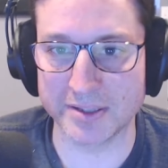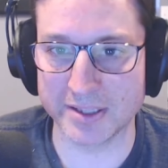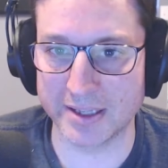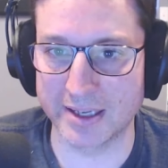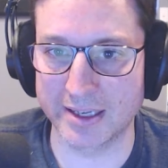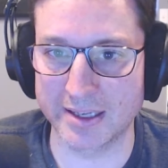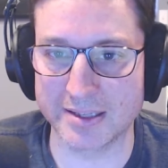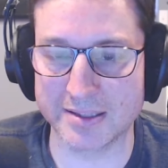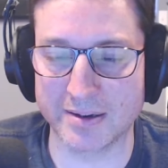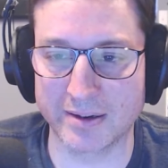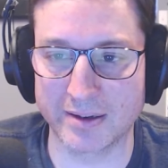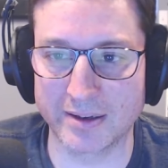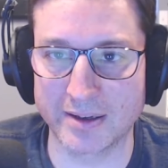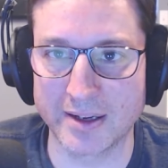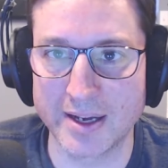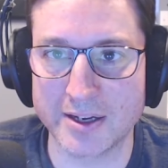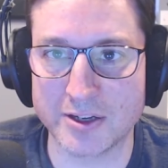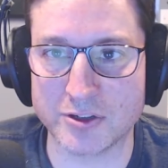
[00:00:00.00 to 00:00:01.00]
And then he started
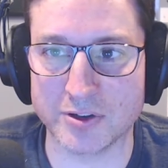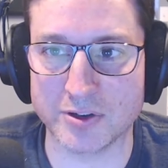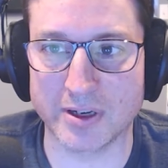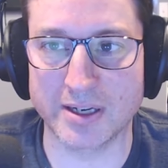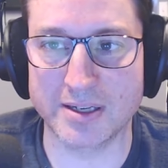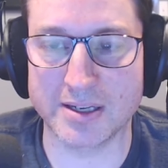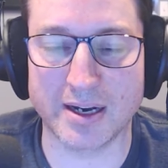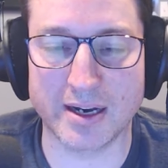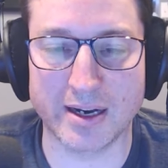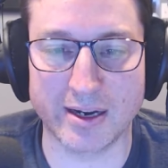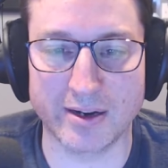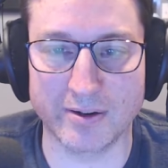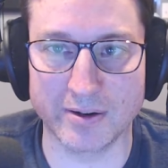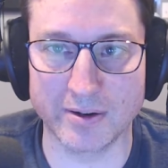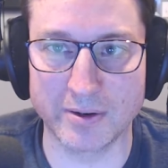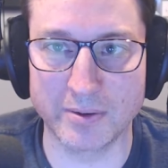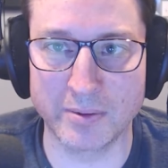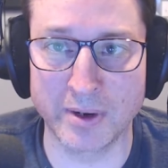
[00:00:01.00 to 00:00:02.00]
trying to hire
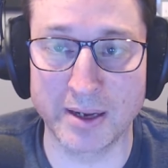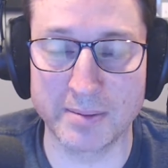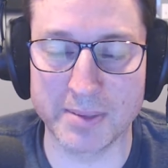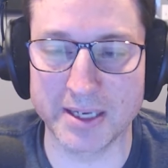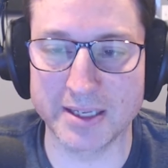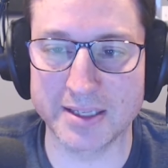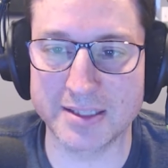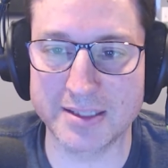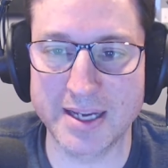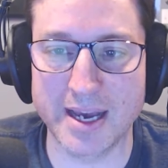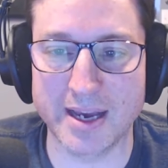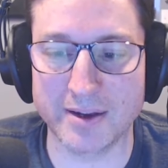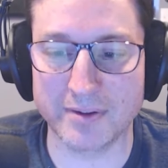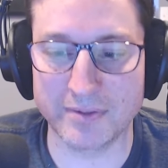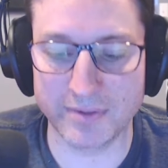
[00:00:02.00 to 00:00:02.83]
away my staff.